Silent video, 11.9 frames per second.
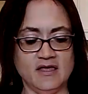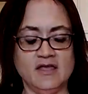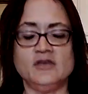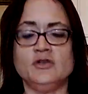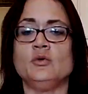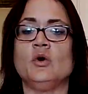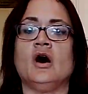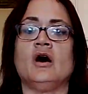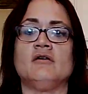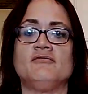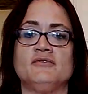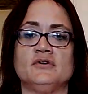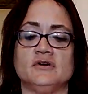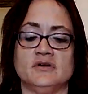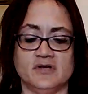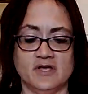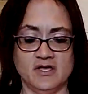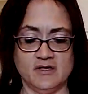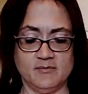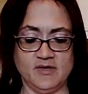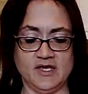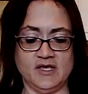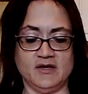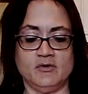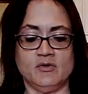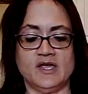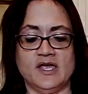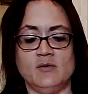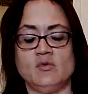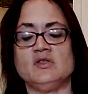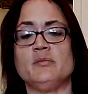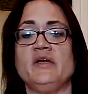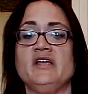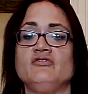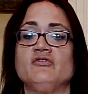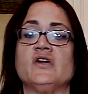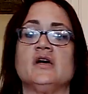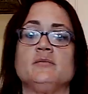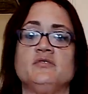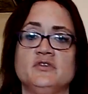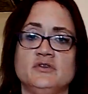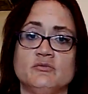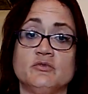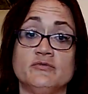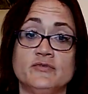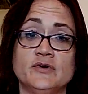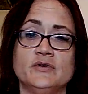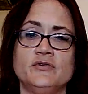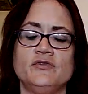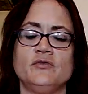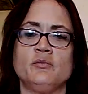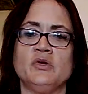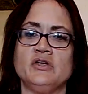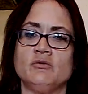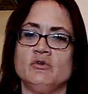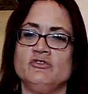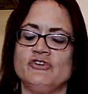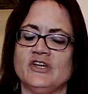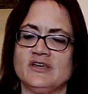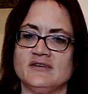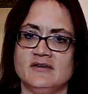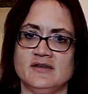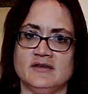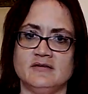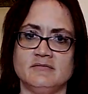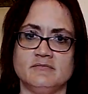a new offer come in, okay, with the Page of Cups in the reverse, but you rejected it.